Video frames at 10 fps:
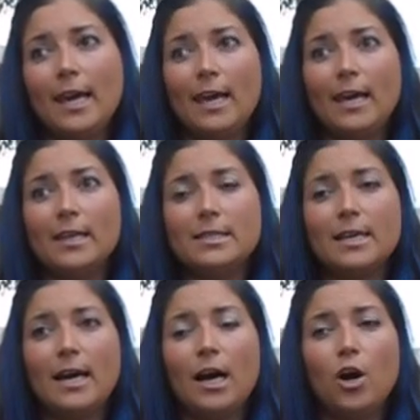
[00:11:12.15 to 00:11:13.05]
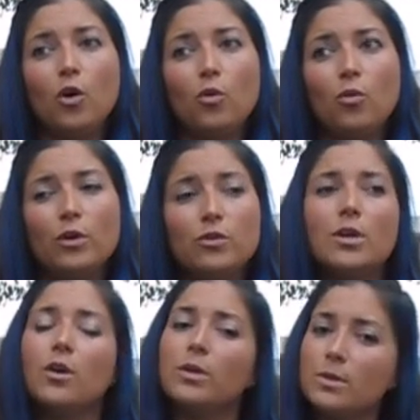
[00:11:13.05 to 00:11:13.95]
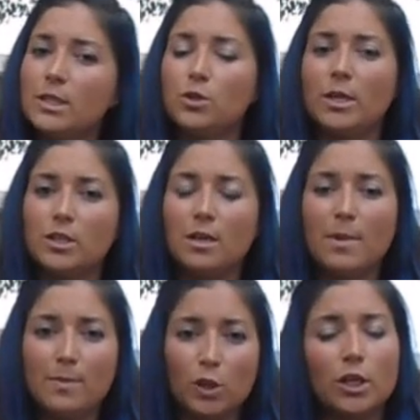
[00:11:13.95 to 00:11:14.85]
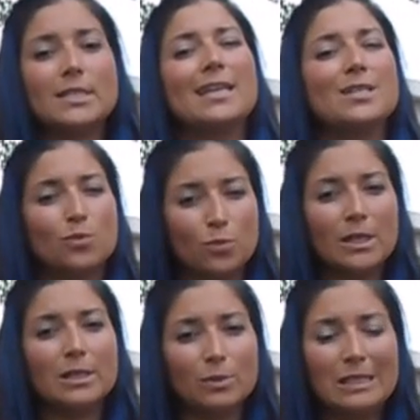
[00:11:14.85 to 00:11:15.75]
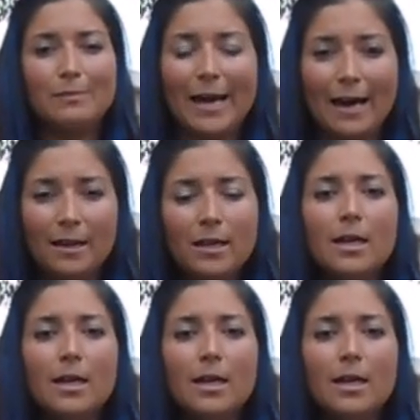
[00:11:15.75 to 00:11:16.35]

and how you can go into a situation that maybe looks like it's really, really bad,